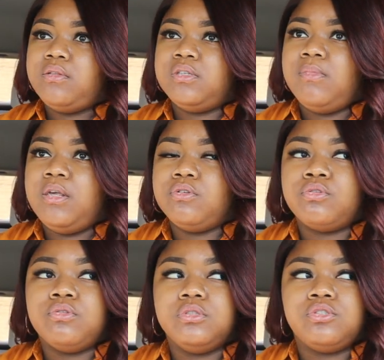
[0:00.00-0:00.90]
tomato
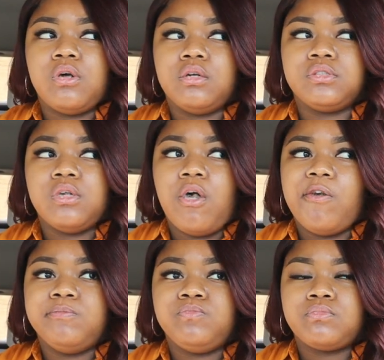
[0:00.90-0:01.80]
corn
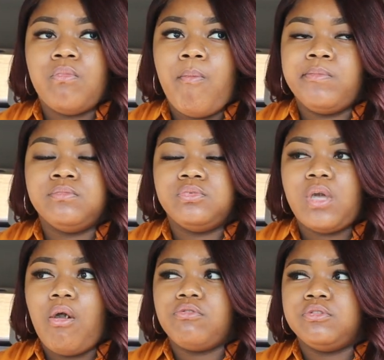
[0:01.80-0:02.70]
salsa,
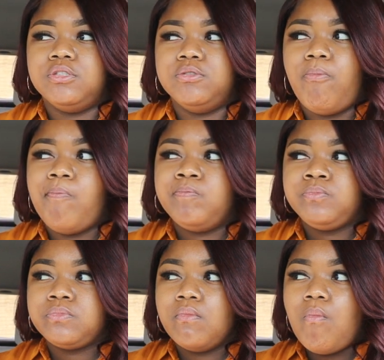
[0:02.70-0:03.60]
sour cream,
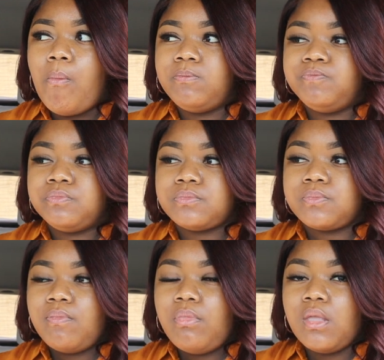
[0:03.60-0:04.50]

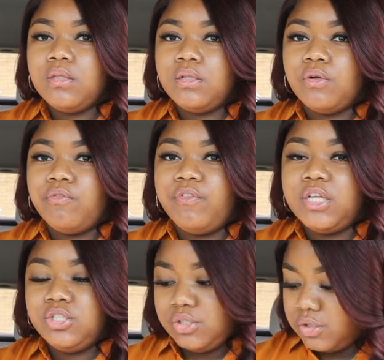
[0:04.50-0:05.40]
little
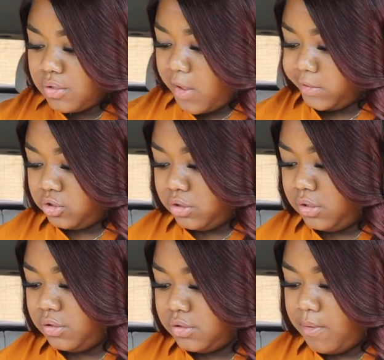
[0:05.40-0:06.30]
veggies, and
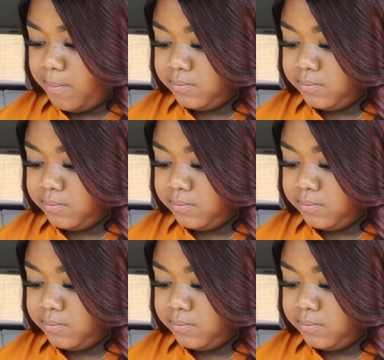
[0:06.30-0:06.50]
cheese.